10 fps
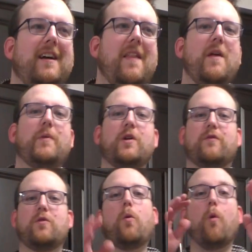and then we go
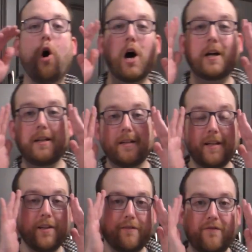for a walk
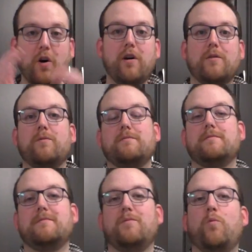in the fall
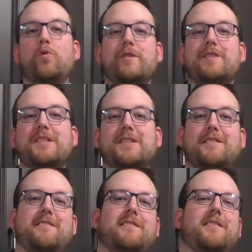woods.